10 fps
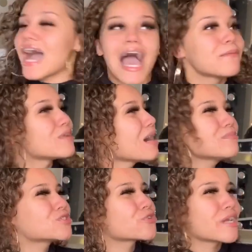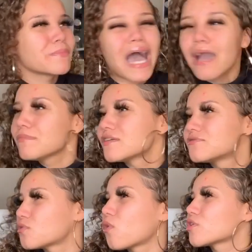I'm a, I'm a trip. I'm a
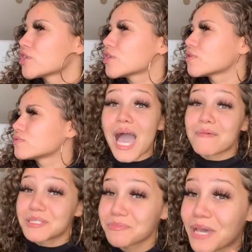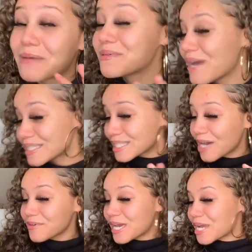fool, dude. I'm just playing. But basically, I
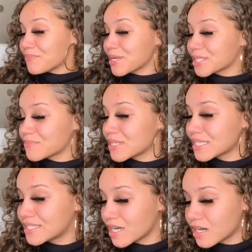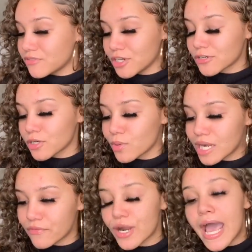went ahead and picked up this Dove deodorant or
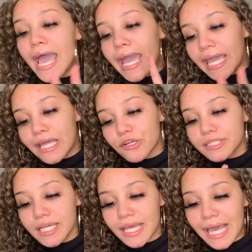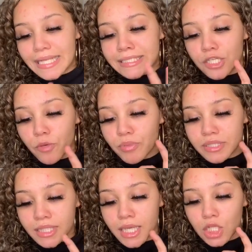whatever. And they're saying it has
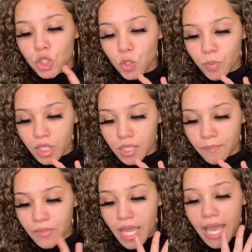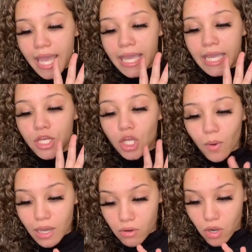0% aluminum and
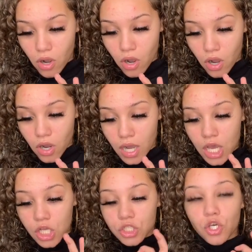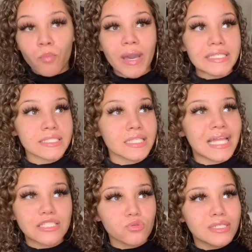no alcohol. So basically,
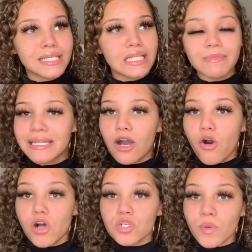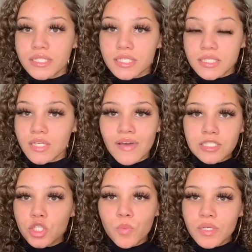that's only telling me that all the rest of the stuff has
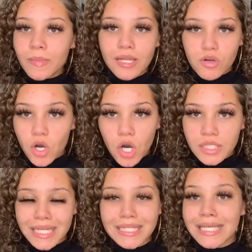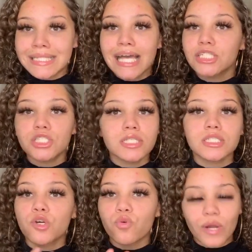aluminum and alcohol in it. Like, that's
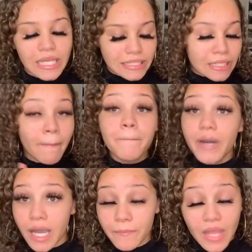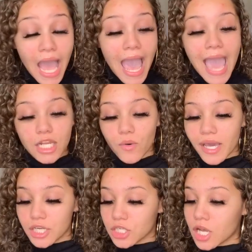just crazy. But I had to go
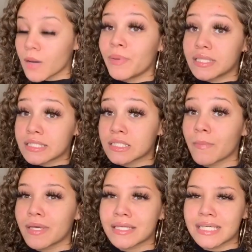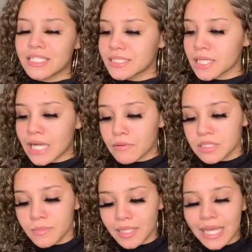ahead and uh, pick this up because it just stuck out
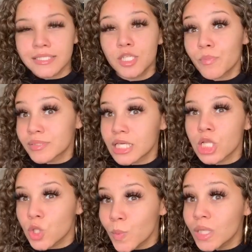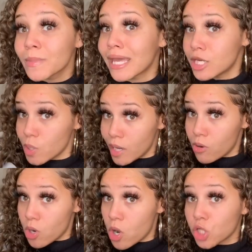to me like 0% aluminum and no
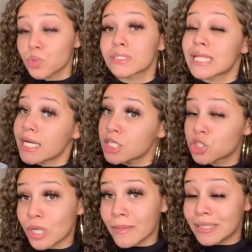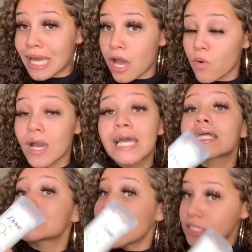alcohol. So it's not going to dry me out.
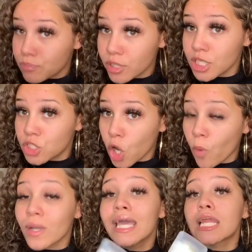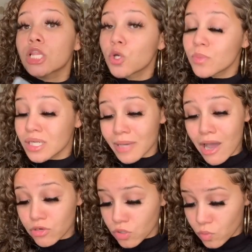That's pretty dope. And aluminum, I
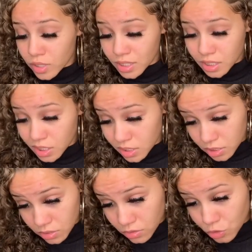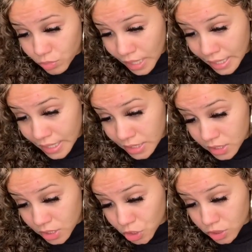don't know what it does to you, but I guess
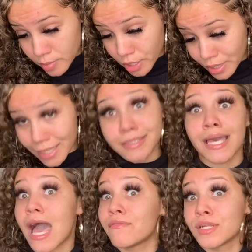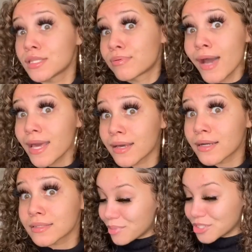it's just better not to have it in the product.
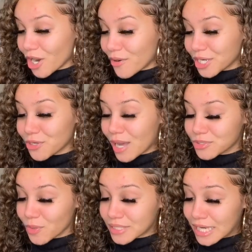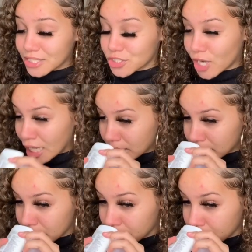But you already know I'm so excited to try
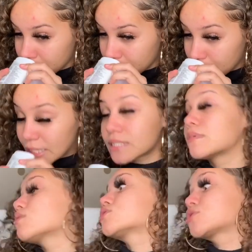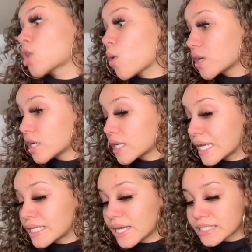this. It smells so good.
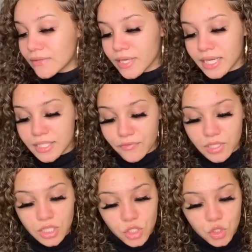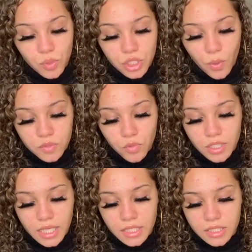It does have like a different look to it though. It's more
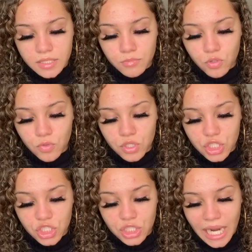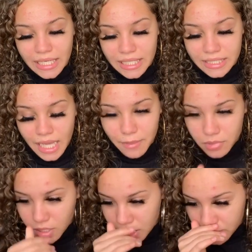like a smooth, shiny type
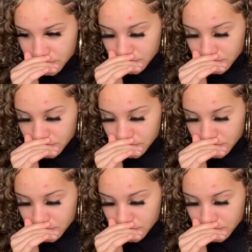look.